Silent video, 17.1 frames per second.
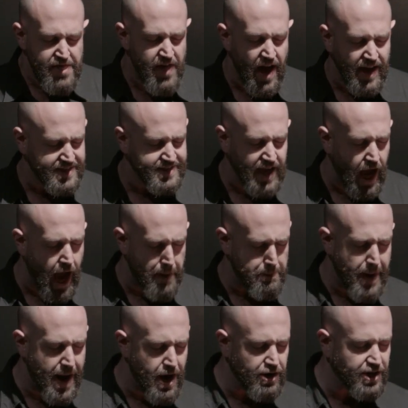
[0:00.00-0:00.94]
Thus I
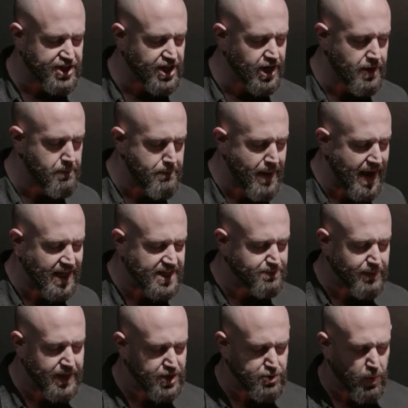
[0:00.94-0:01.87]
perish in
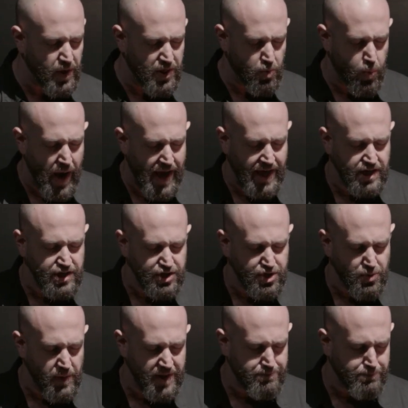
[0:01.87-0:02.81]
amazement, with
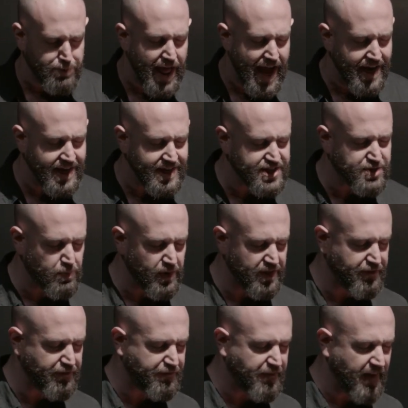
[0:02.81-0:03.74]
wings, with planets,
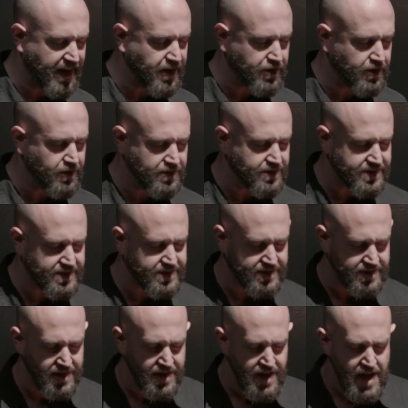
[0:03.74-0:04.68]
with
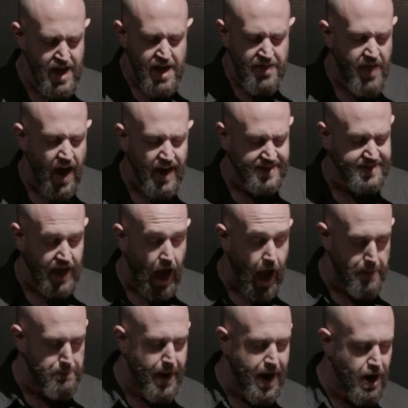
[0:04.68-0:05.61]
fingers. Thus
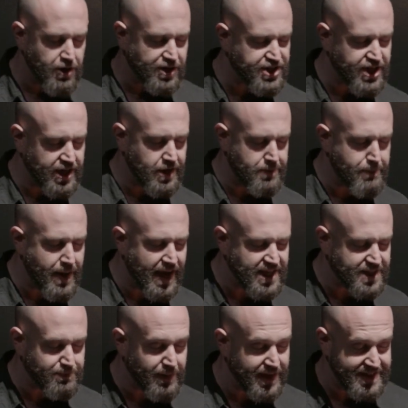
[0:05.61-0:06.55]
I perish in
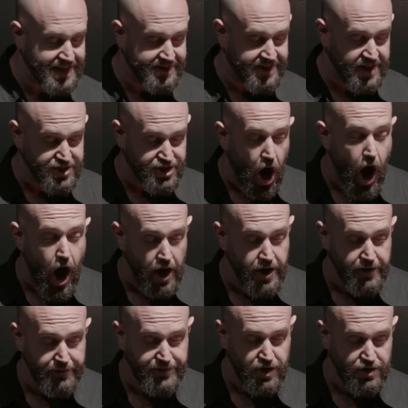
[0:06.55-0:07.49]
amazement at the
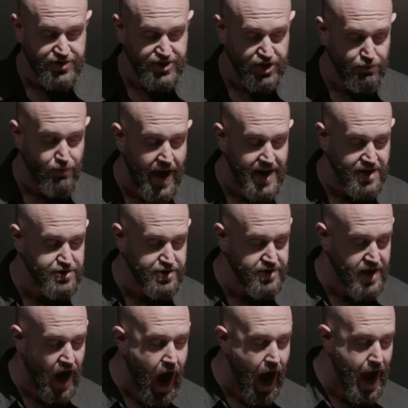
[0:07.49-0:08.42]
dawn of your
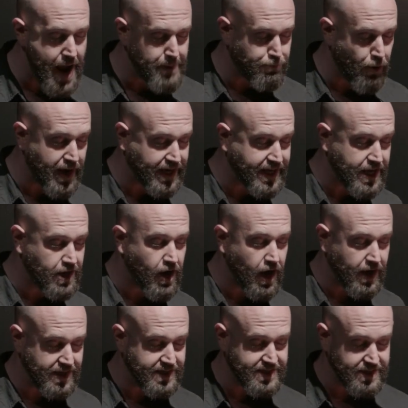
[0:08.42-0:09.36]
surrendered eye breaking
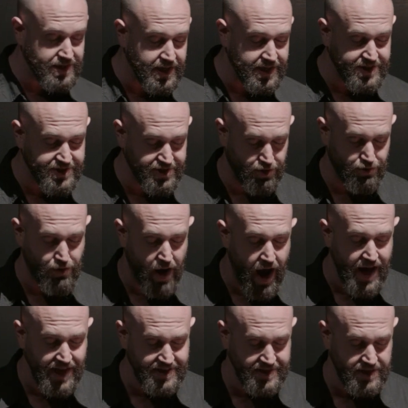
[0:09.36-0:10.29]
on its lid's
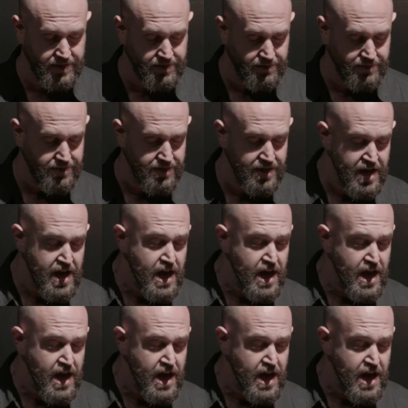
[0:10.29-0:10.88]
horizon.